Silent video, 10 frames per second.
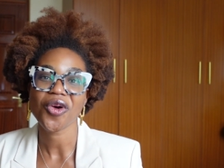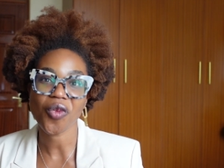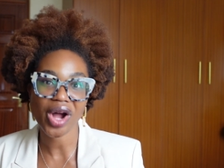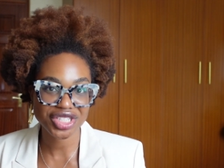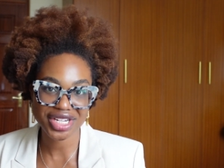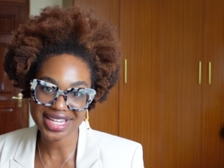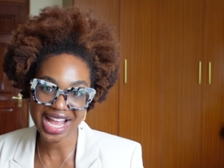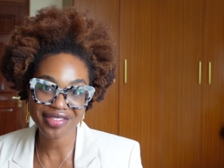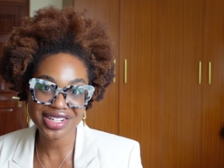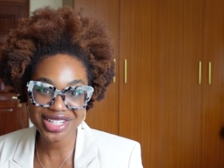watches
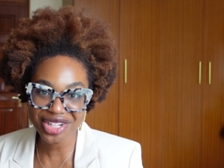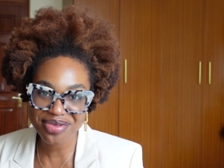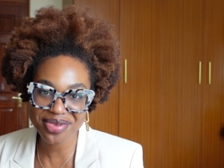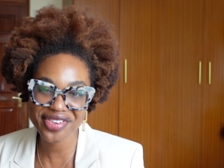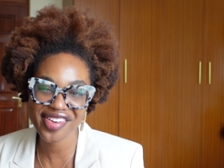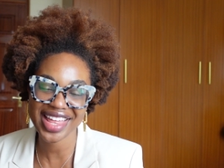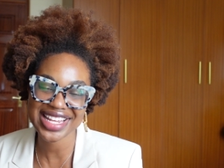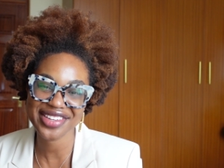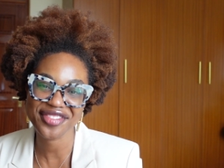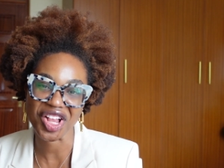every single movie
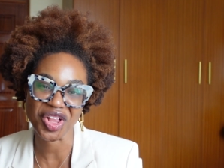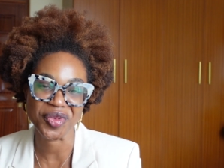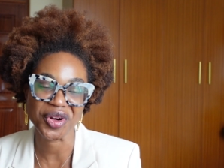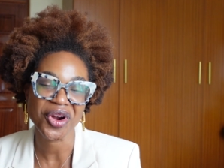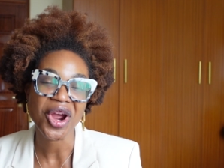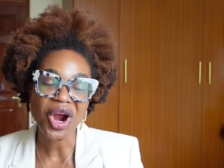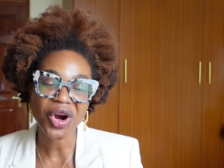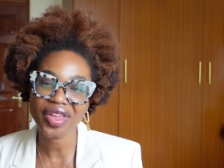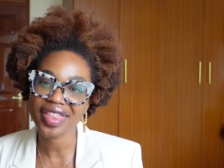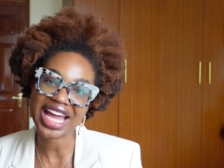that's available,
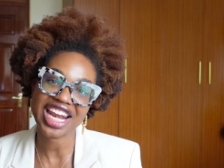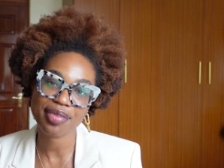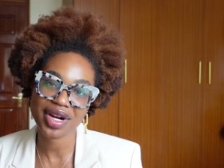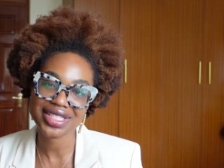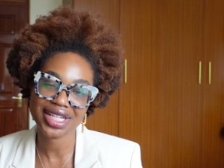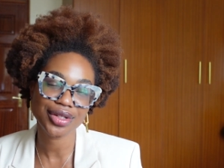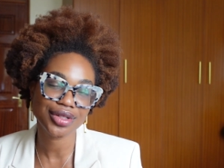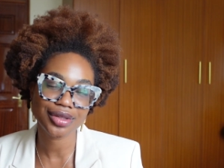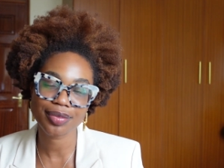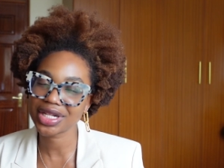or you're the kind of person
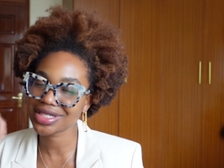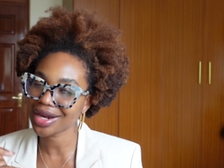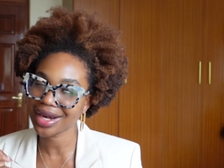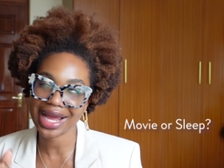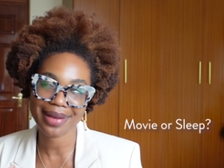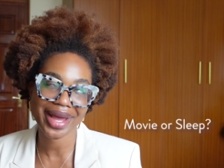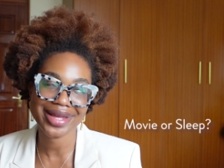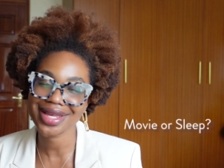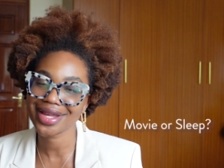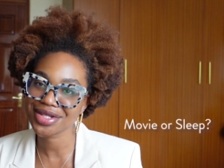who puts on an eye
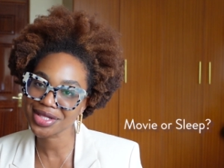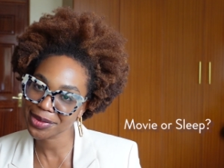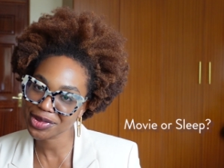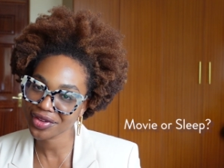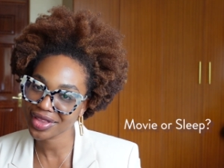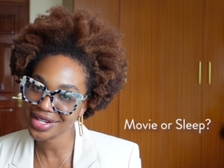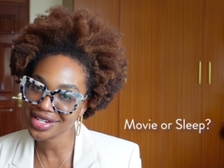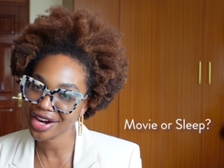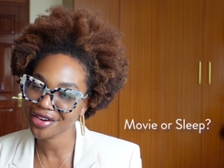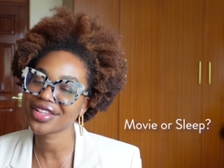mask and sleeps for the
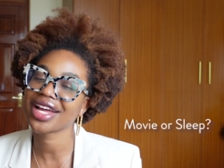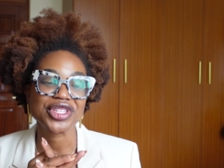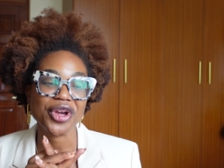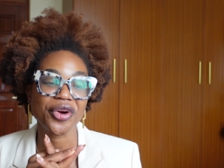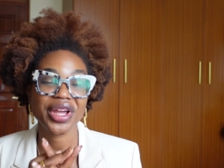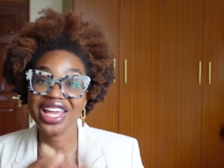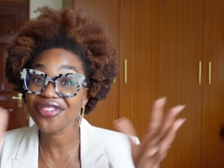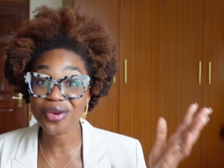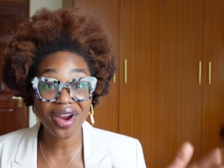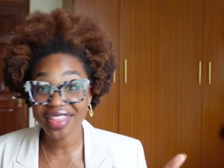entire flight? So
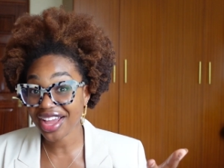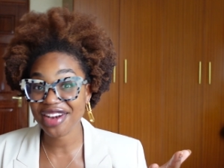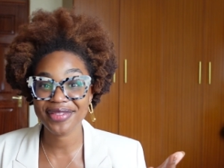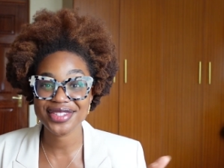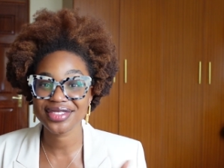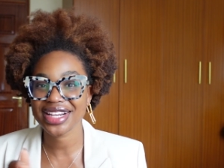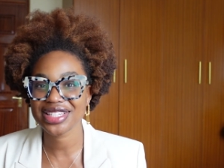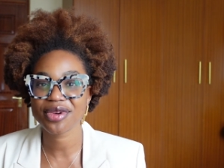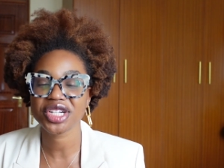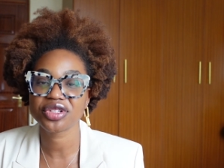if you are the kind of person who likes
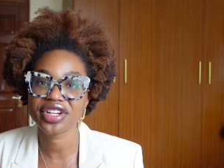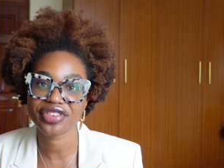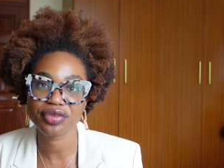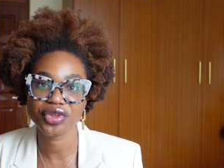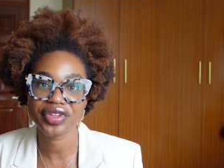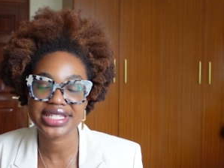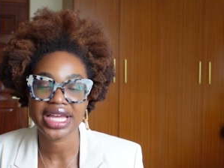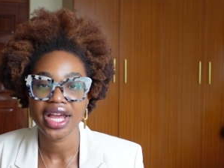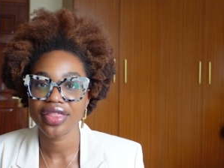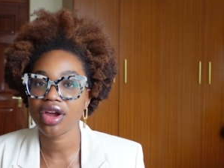to watch different movies,
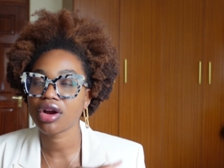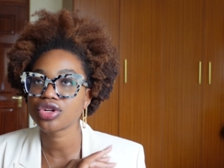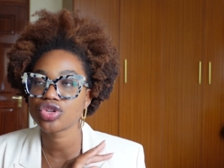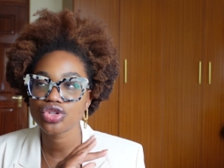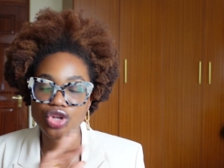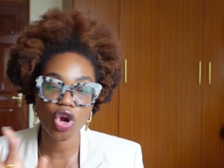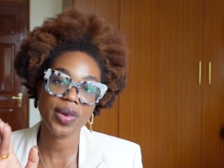there are so